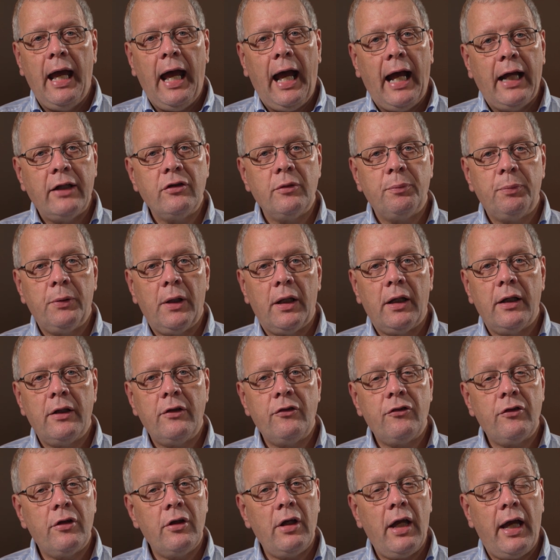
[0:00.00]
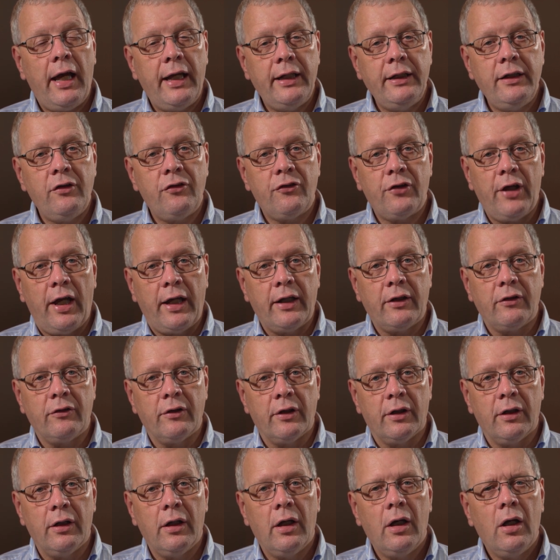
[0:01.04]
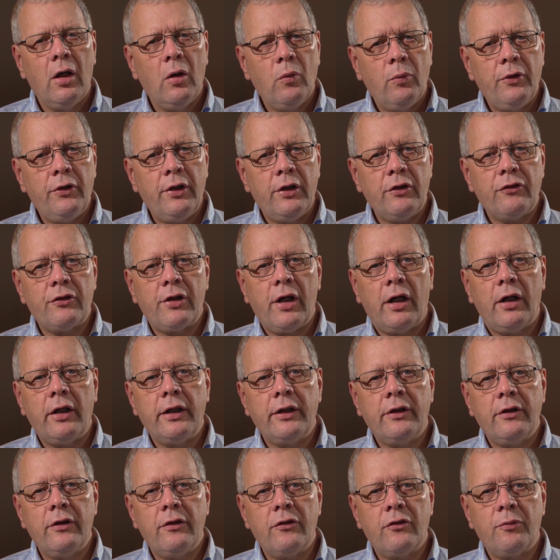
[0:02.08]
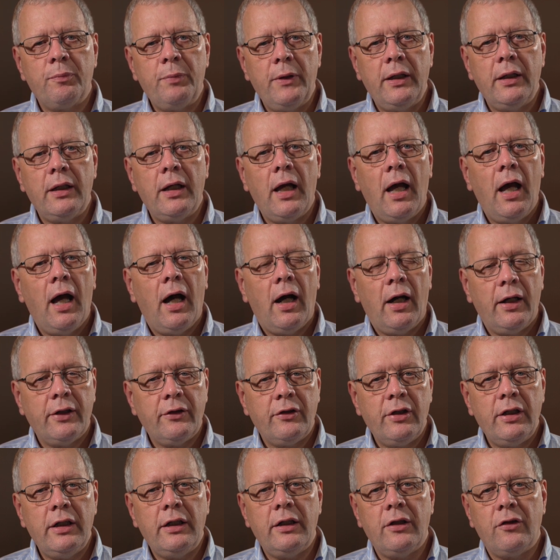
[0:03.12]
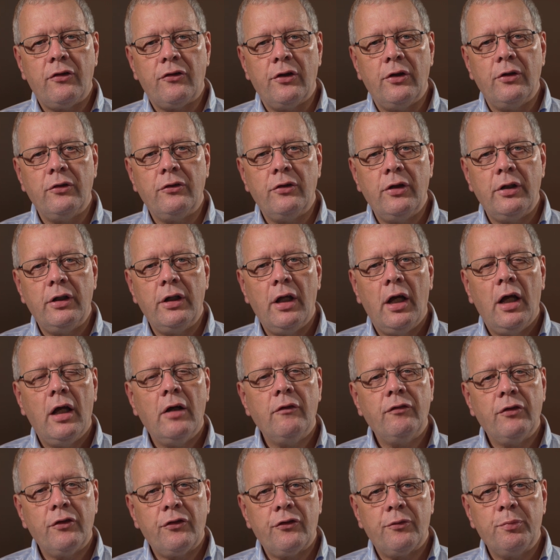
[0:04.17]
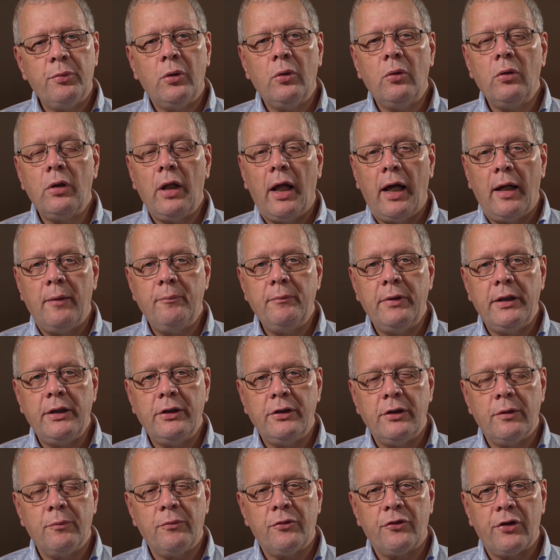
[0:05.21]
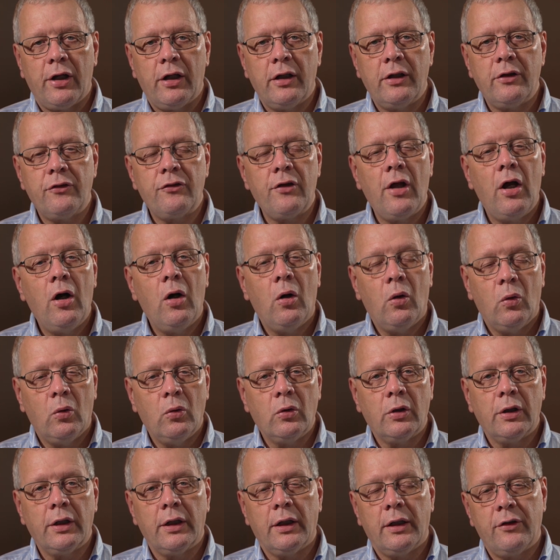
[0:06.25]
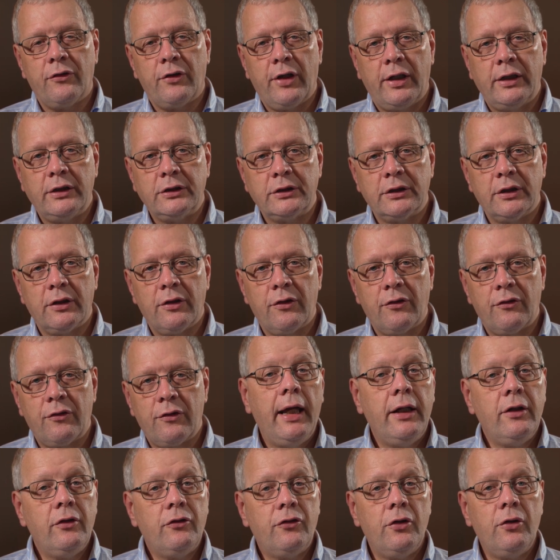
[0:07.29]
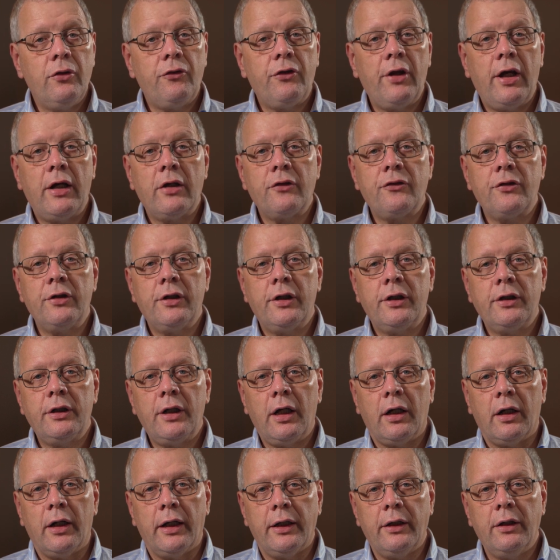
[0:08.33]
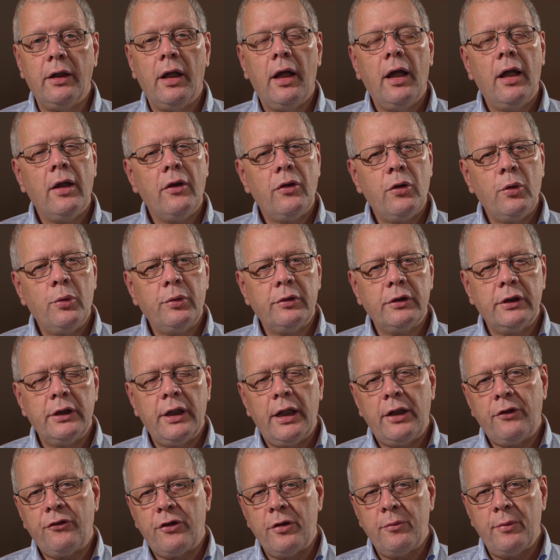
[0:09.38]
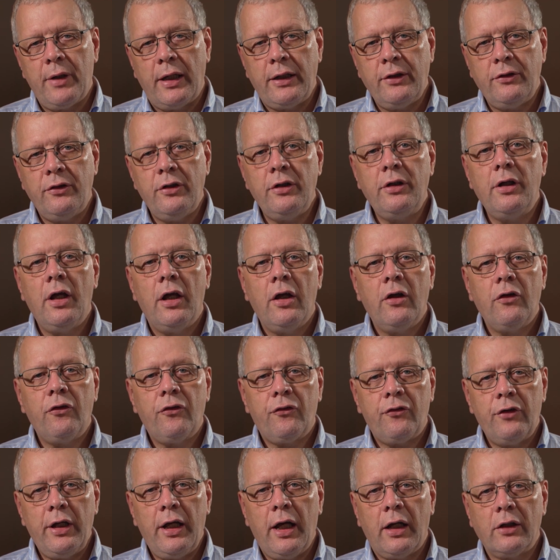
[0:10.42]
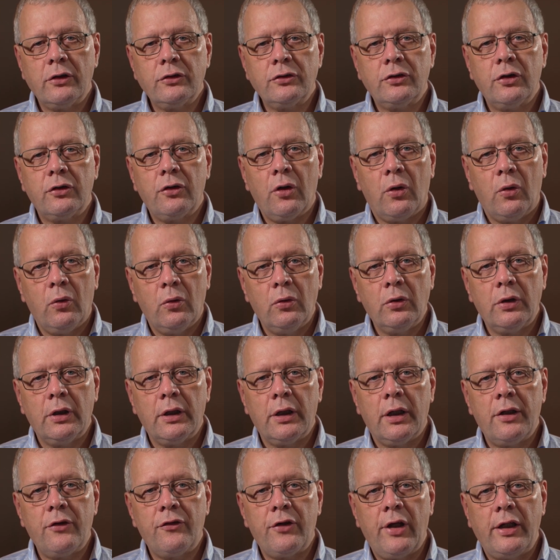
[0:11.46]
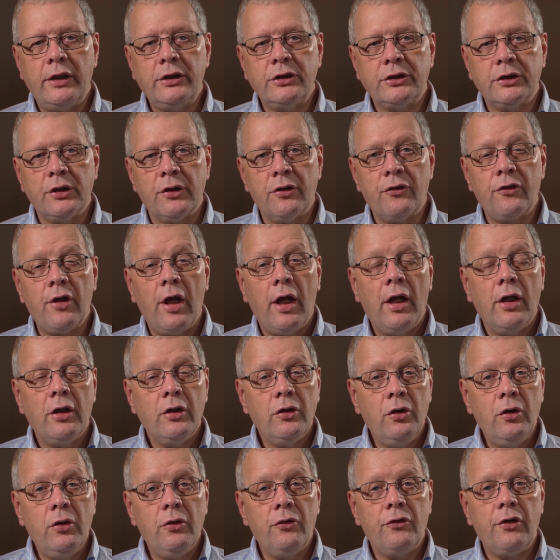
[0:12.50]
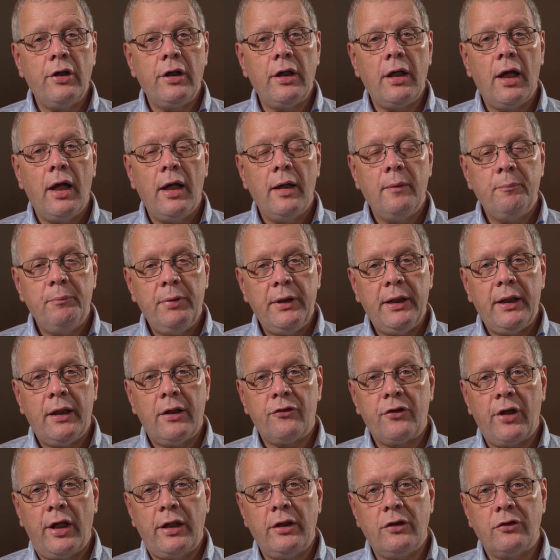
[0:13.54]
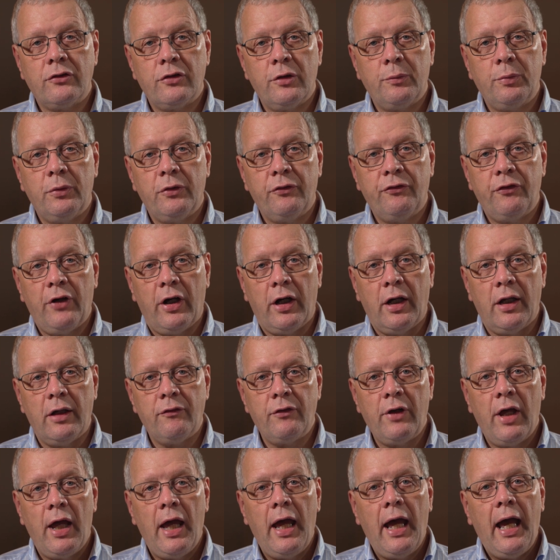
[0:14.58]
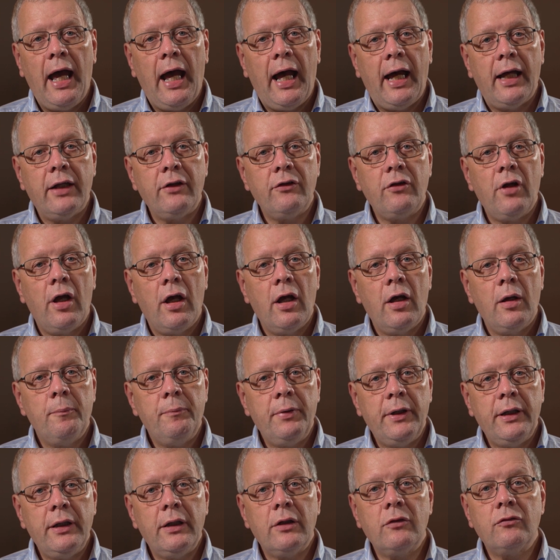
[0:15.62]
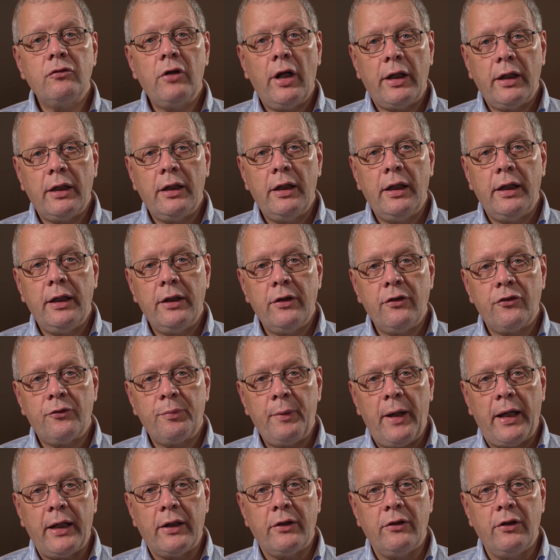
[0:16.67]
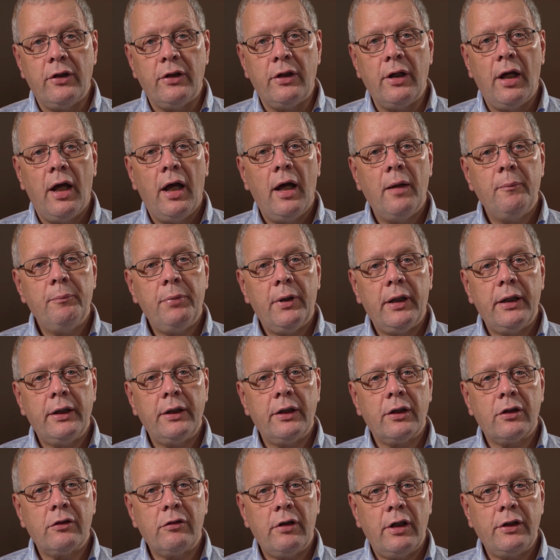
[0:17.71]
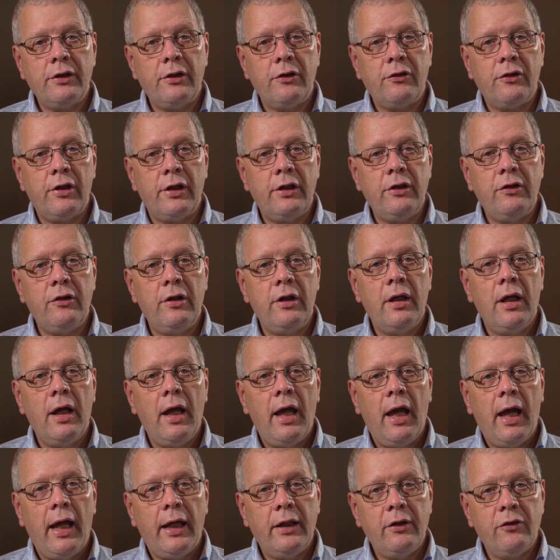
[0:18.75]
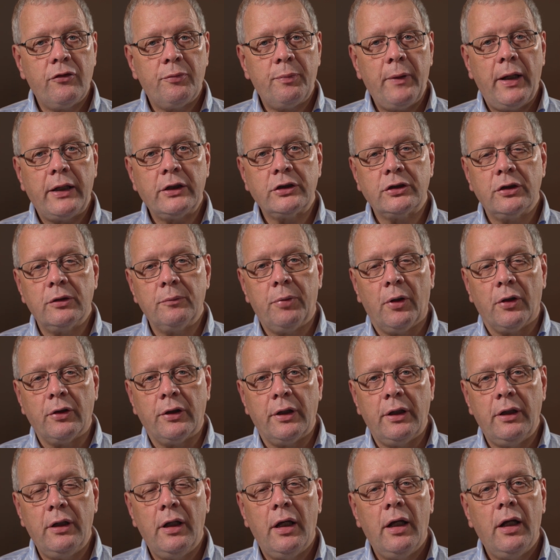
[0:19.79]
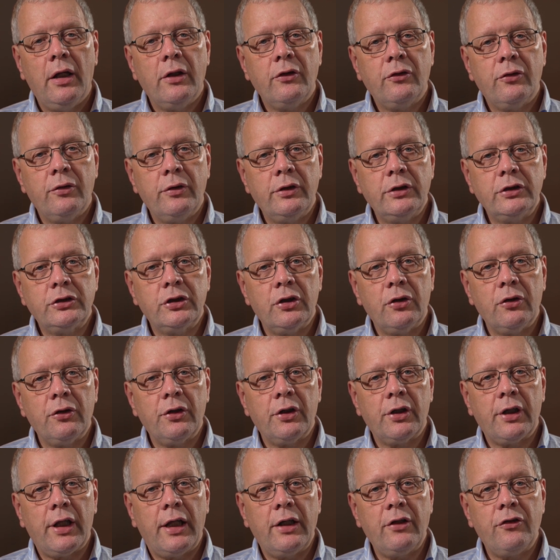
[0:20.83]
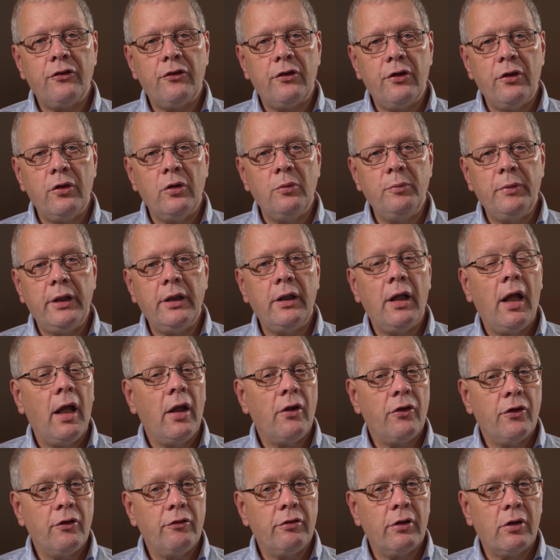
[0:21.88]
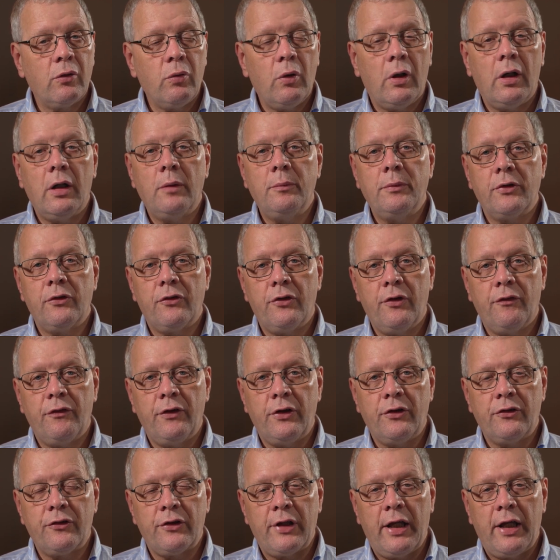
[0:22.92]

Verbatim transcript: and applies to any sector with its guidance being ideally suited for small and medium sized organisations. In 2009, there were an estimated 300 organisations using bs 8555 and being regularly inspected by an accredited inspection body to ensure that they still meet the requirements of this